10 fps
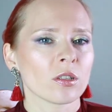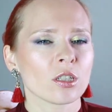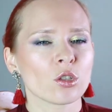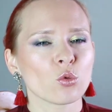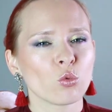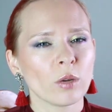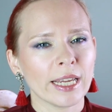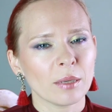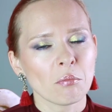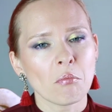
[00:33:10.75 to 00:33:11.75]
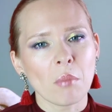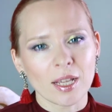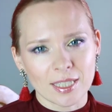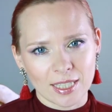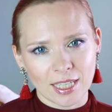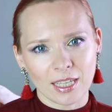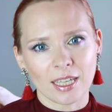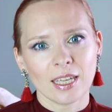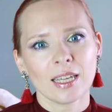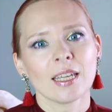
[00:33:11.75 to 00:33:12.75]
sweet, musky,